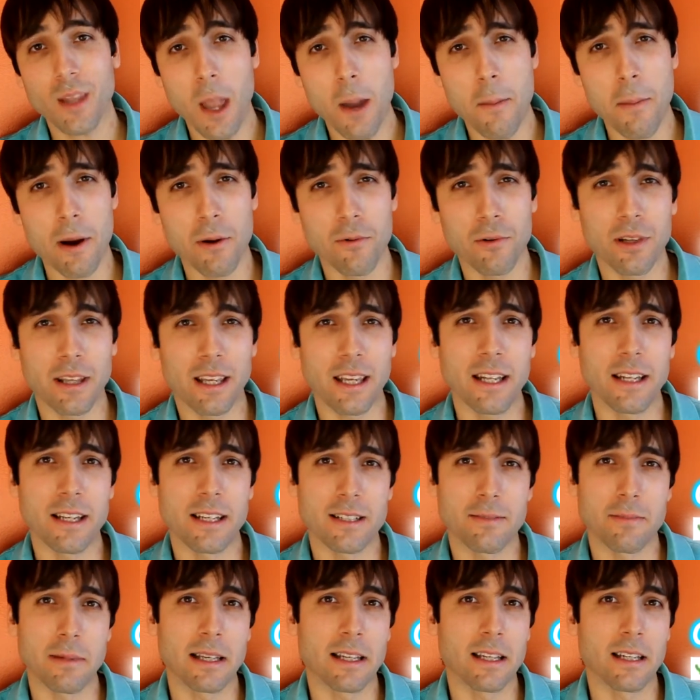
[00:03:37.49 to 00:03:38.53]
about really getting
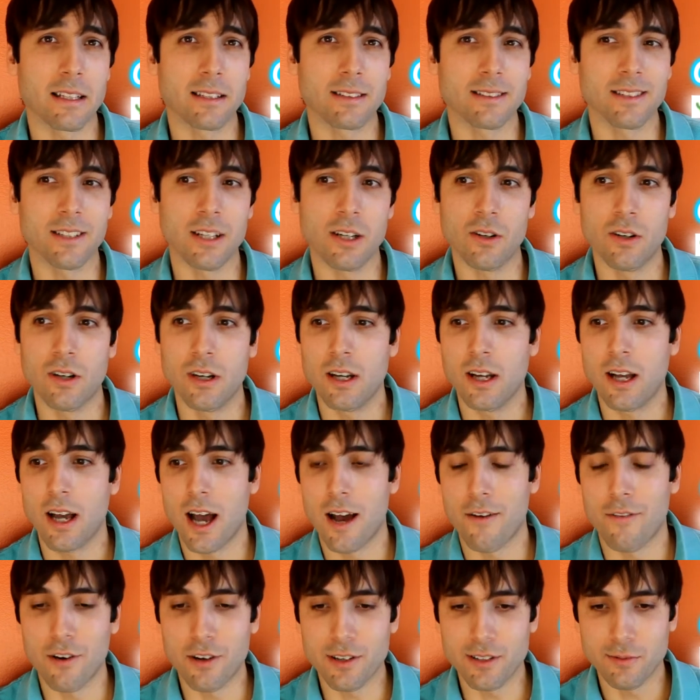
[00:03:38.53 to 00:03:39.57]
this because
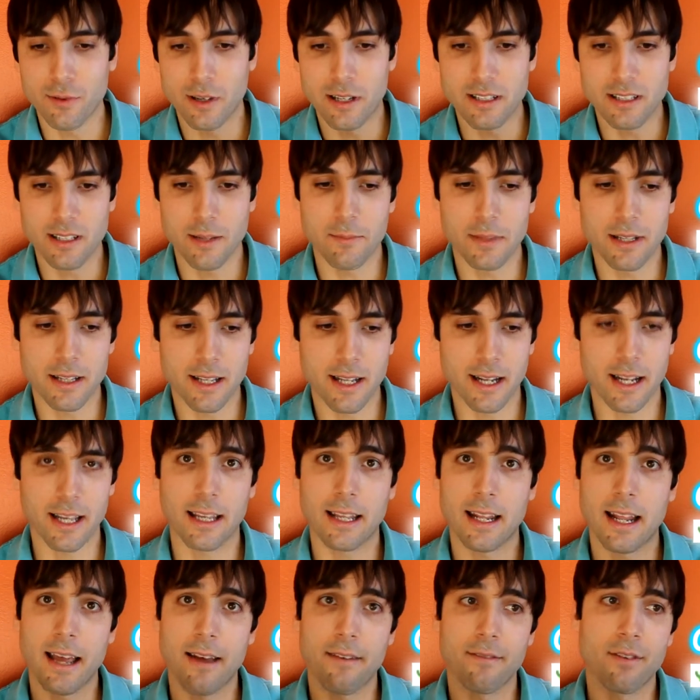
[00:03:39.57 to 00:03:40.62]
I've always wanted something that I
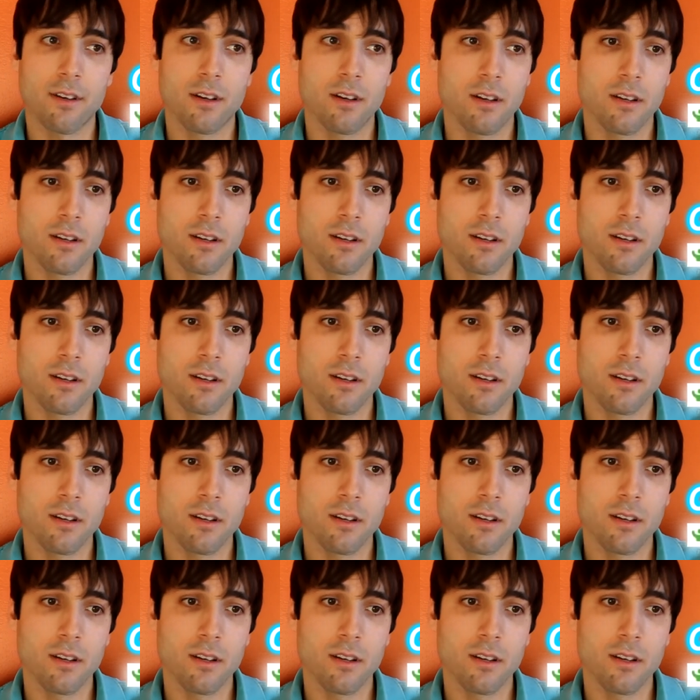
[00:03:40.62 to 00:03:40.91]
can have,